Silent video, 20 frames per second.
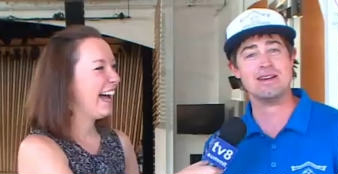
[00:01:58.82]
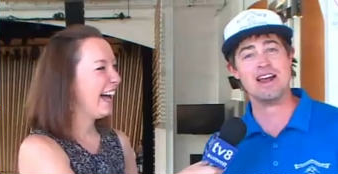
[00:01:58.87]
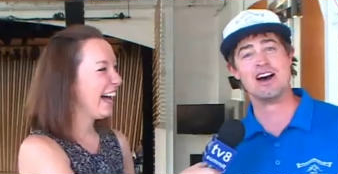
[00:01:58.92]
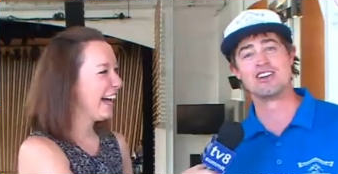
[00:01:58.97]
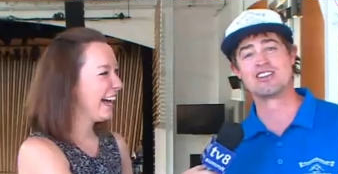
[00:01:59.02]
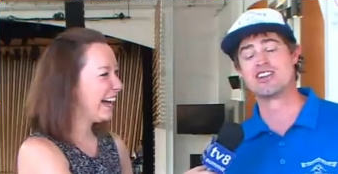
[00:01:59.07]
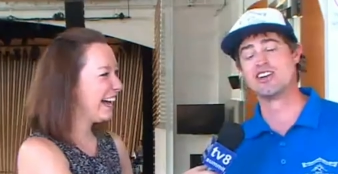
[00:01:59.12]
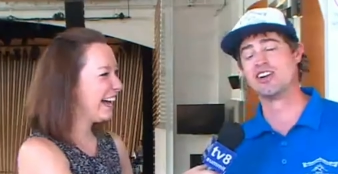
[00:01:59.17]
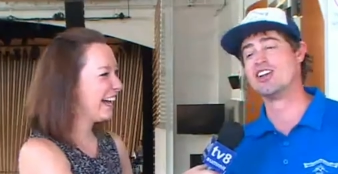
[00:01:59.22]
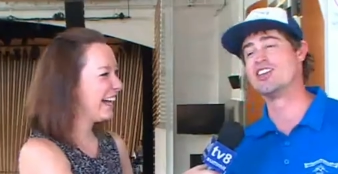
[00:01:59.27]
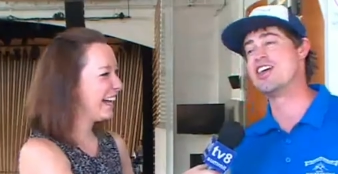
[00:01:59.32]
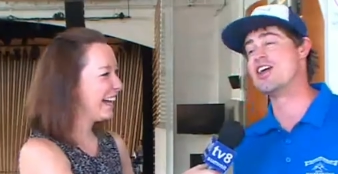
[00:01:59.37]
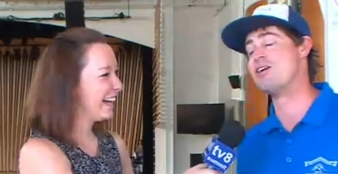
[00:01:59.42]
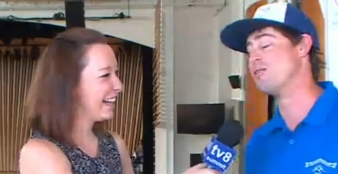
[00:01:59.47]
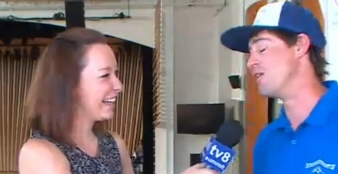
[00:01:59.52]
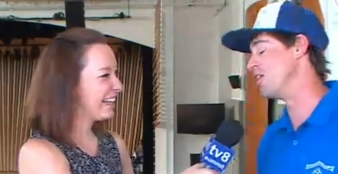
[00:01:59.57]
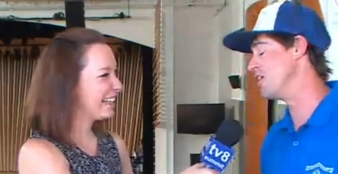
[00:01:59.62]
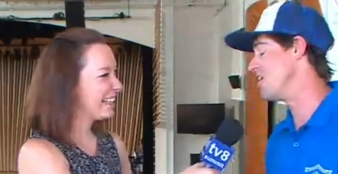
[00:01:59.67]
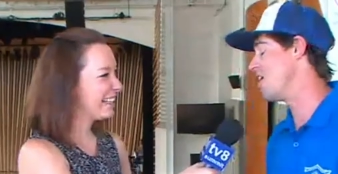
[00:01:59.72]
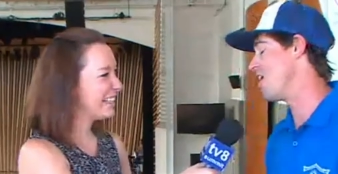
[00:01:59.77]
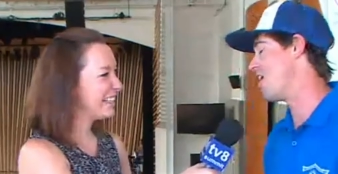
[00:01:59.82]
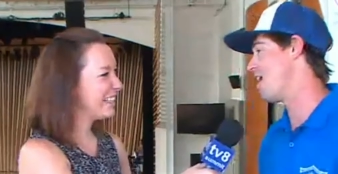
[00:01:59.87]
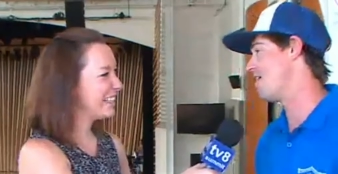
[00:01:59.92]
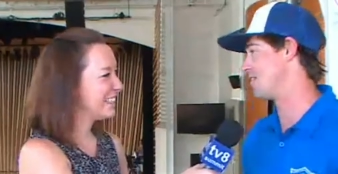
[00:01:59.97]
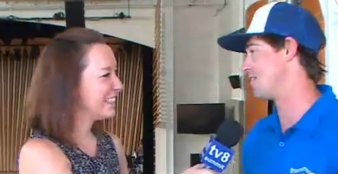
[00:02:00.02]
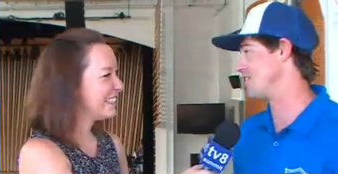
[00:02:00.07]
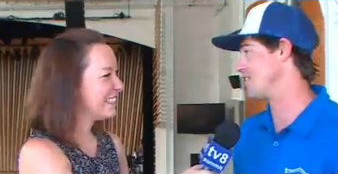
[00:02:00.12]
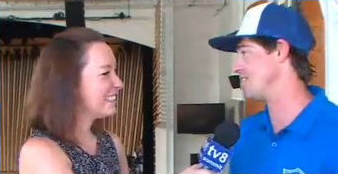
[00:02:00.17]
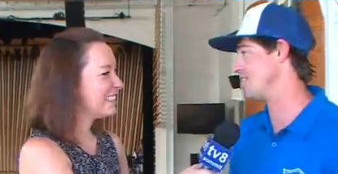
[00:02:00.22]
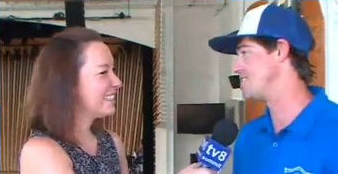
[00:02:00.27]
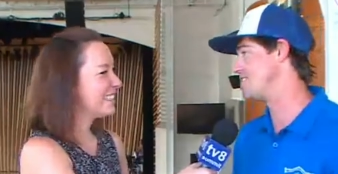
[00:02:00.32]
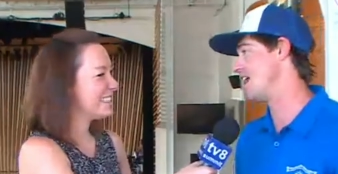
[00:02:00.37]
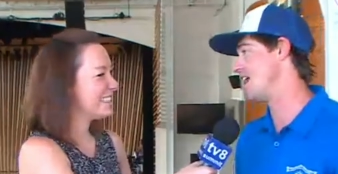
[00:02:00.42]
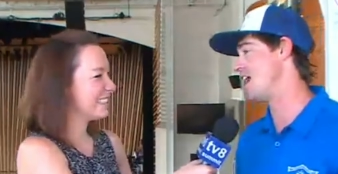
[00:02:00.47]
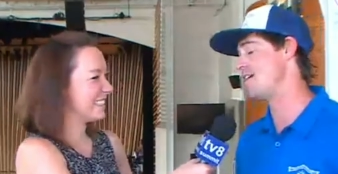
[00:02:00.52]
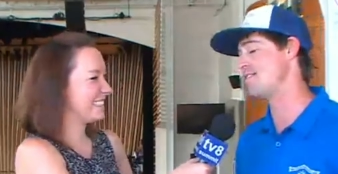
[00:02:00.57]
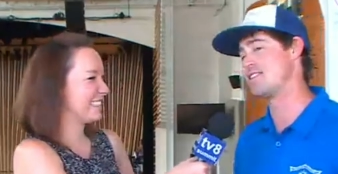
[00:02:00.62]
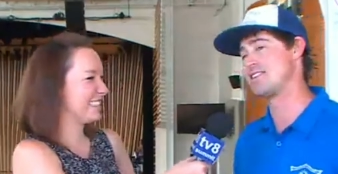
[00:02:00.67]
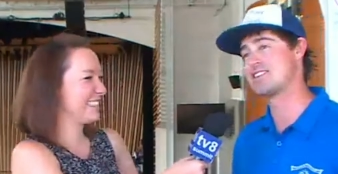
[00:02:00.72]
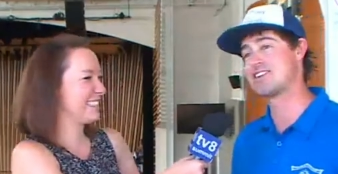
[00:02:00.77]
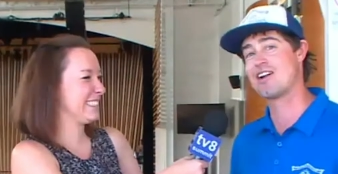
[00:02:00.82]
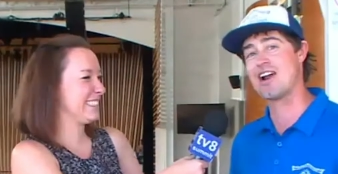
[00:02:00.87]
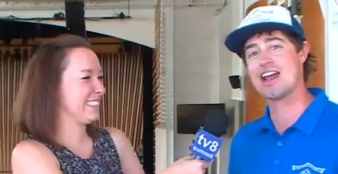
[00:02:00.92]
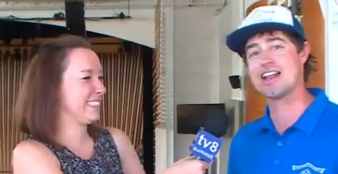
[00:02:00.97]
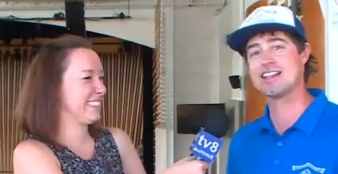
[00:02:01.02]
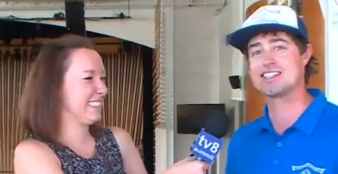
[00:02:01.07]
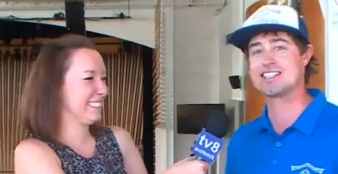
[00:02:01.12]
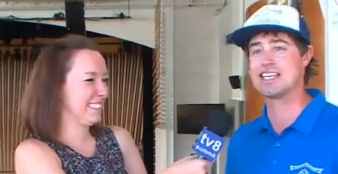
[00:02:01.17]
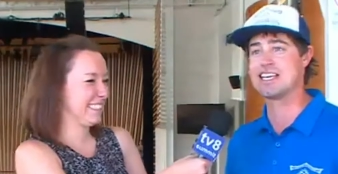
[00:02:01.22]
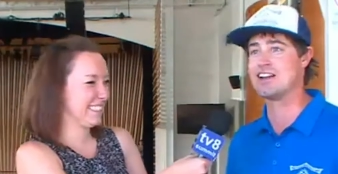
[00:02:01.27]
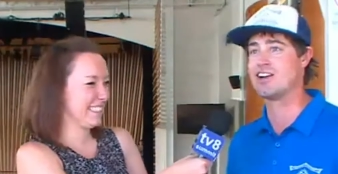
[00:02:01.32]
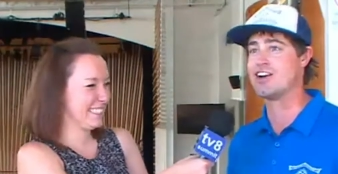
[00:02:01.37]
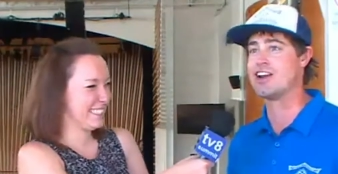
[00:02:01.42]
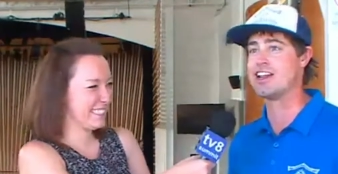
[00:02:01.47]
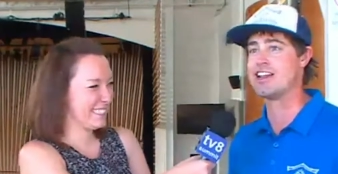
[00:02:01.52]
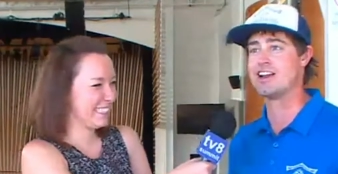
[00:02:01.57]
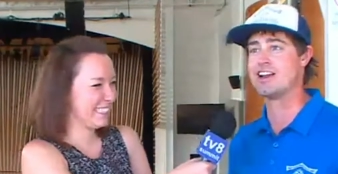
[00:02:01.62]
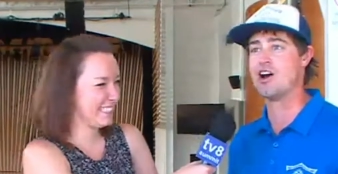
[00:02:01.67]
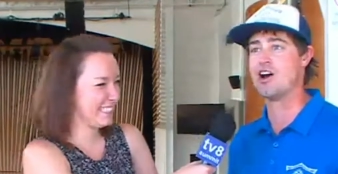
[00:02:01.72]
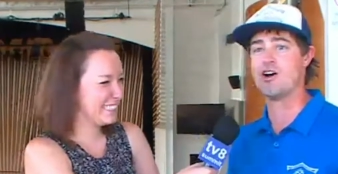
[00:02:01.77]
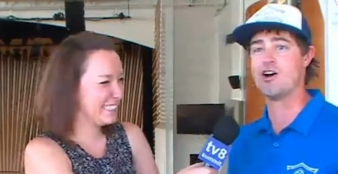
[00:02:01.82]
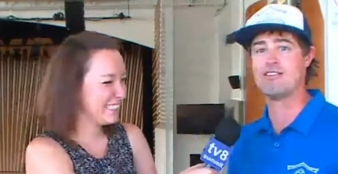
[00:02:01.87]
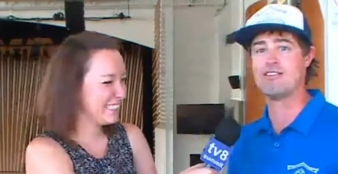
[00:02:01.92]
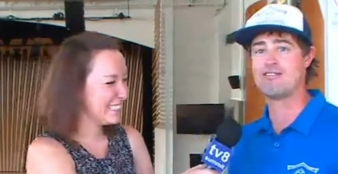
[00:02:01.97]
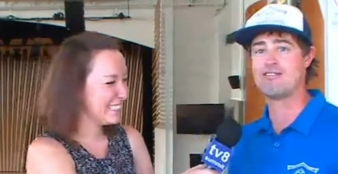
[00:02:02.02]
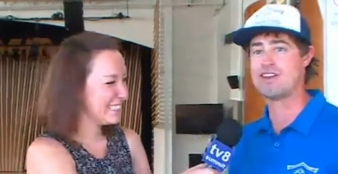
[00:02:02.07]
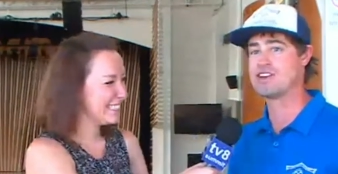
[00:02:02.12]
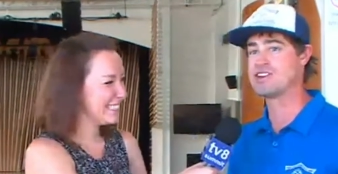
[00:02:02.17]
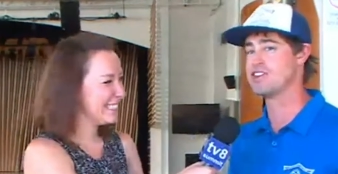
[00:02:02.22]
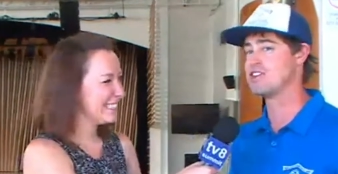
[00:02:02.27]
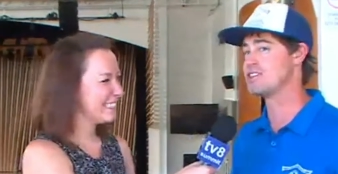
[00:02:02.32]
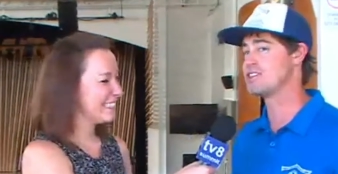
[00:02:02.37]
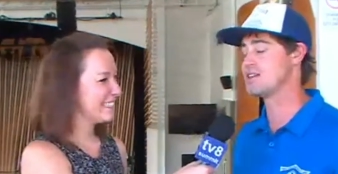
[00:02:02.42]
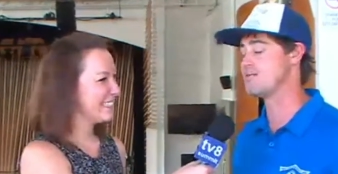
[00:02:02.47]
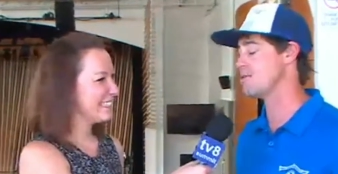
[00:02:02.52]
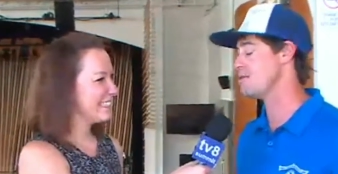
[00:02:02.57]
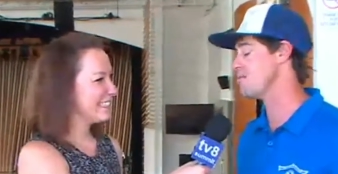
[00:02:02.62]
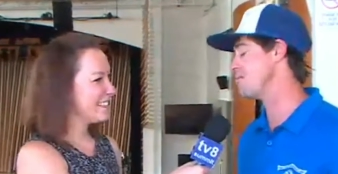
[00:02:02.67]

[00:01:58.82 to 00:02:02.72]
Speaker 1: but no, truly they really are having a good time. It's great scenery. You know, it features some